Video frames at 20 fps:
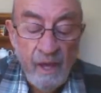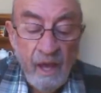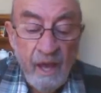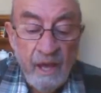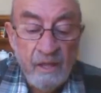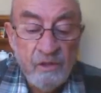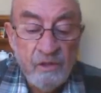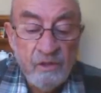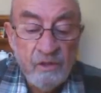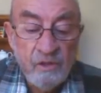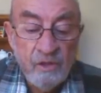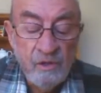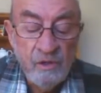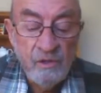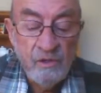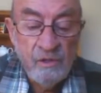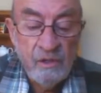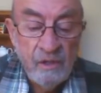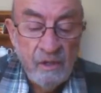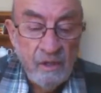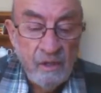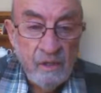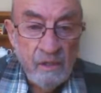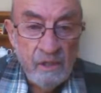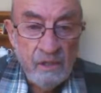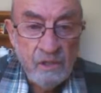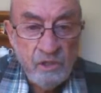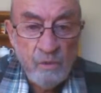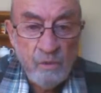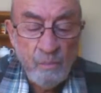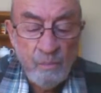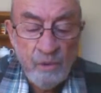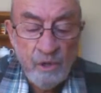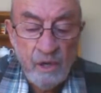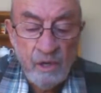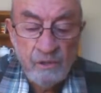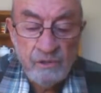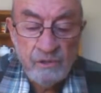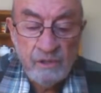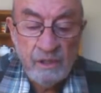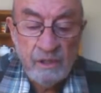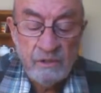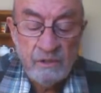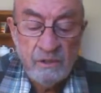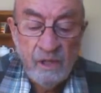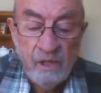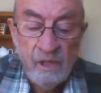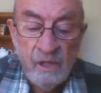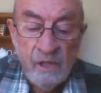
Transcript: And the third is the process.